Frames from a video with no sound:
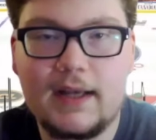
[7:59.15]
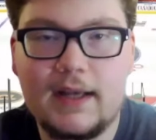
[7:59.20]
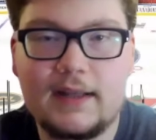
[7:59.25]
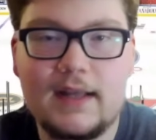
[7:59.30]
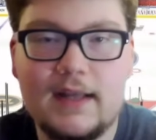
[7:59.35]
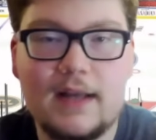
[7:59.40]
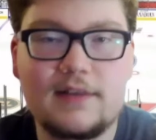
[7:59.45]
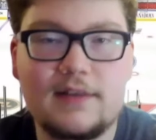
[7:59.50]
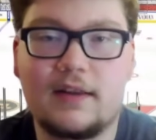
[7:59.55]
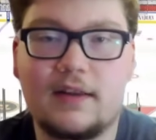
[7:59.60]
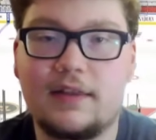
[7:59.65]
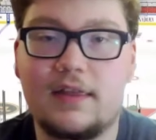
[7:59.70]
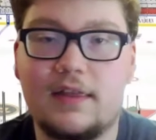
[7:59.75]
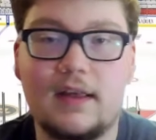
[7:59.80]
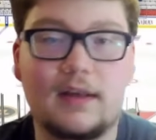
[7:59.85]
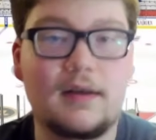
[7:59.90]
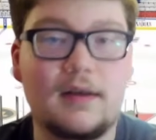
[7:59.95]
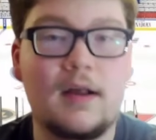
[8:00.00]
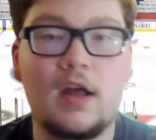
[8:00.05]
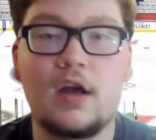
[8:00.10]
and that's, I
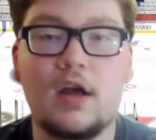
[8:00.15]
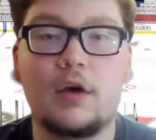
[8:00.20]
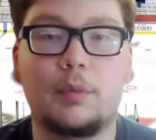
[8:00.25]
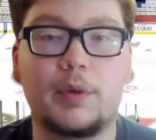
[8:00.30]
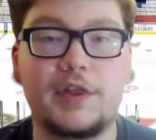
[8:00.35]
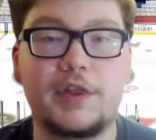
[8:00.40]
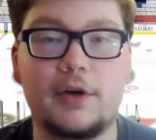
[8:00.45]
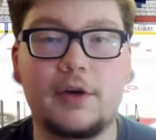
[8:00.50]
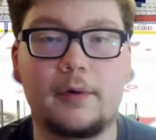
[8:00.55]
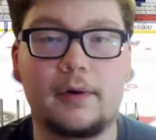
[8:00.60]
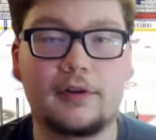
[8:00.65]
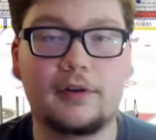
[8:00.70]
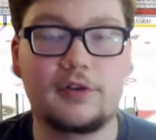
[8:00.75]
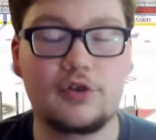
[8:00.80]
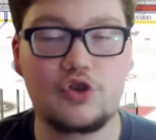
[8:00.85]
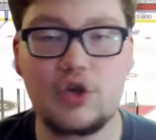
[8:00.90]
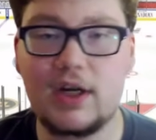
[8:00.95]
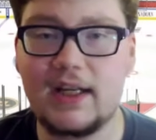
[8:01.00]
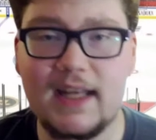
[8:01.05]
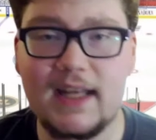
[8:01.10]
think, what the Oilers are
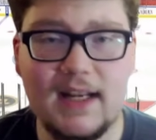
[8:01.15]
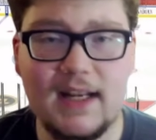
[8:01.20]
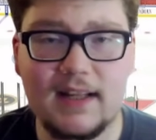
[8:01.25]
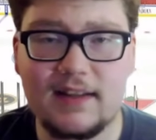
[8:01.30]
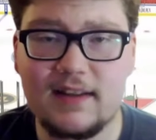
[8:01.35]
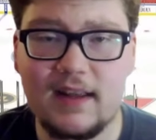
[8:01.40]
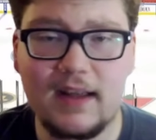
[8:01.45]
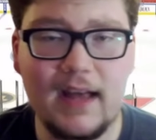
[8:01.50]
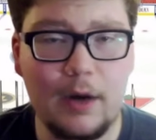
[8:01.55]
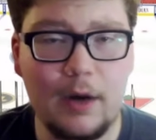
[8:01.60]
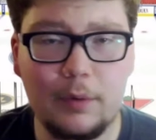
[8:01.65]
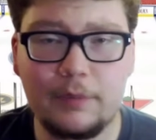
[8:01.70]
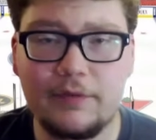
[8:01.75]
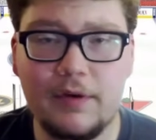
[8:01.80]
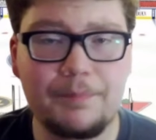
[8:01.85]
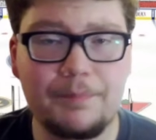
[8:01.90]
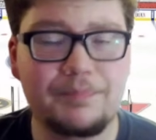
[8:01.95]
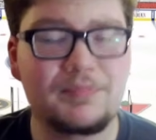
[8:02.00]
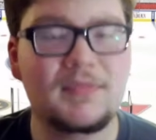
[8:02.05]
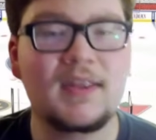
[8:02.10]
trying to get out of
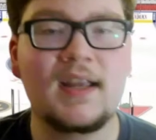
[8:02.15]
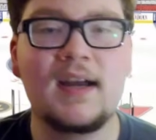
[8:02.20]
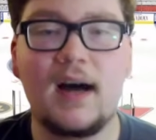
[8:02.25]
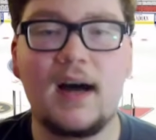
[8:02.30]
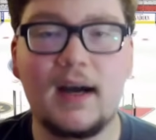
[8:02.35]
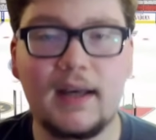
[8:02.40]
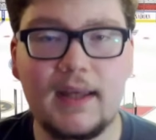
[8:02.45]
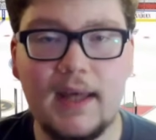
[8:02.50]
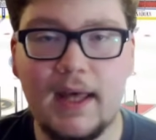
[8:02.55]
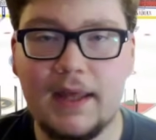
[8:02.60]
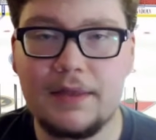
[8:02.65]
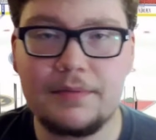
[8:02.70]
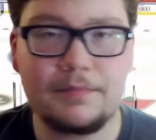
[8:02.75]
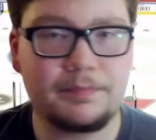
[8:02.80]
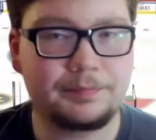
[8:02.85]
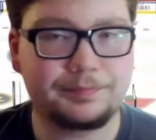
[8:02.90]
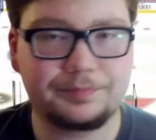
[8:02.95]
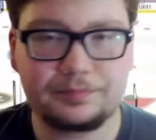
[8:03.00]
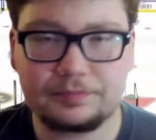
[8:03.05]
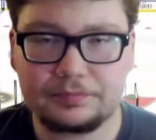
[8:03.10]
him. Again,
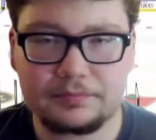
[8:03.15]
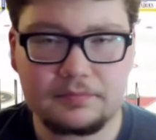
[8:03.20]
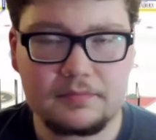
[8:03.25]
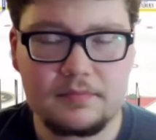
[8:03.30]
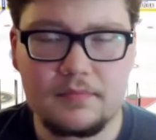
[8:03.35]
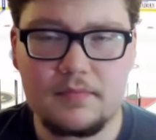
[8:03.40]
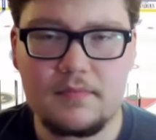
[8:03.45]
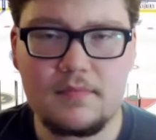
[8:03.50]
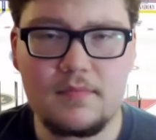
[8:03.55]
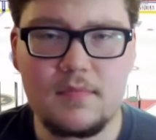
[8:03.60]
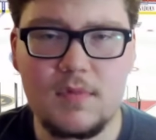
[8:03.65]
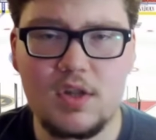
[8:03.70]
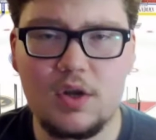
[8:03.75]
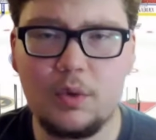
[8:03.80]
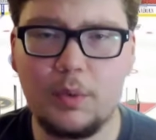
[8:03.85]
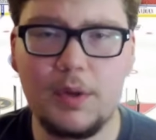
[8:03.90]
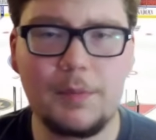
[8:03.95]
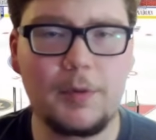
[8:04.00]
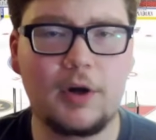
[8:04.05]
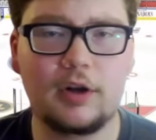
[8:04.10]

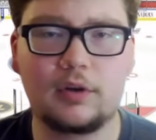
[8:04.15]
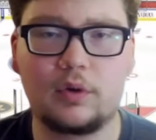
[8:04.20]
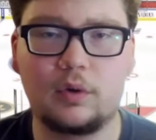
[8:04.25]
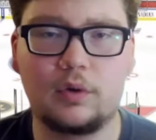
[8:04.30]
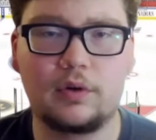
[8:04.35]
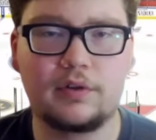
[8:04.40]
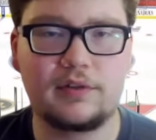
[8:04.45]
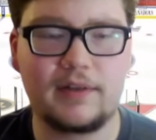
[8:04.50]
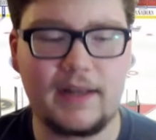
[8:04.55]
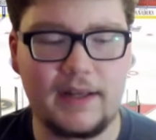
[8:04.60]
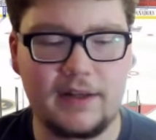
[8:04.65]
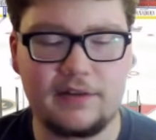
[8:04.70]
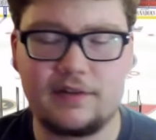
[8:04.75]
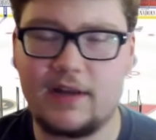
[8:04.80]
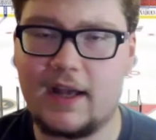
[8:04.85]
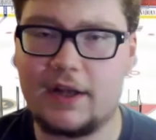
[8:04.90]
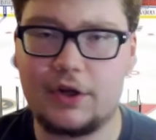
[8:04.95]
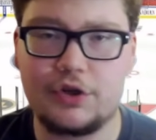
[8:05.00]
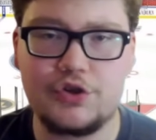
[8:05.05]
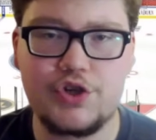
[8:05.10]
with Podkolzin, his
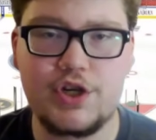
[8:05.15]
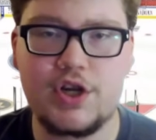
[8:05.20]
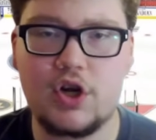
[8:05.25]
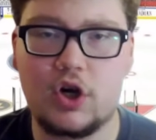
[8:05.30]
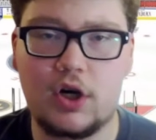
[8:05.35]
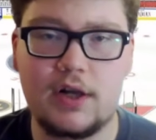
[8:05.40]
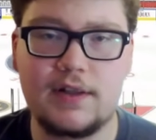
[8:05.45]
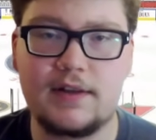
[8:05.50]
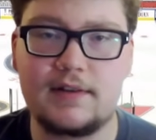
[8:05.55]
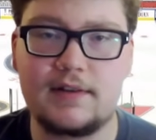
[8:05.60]
energy on the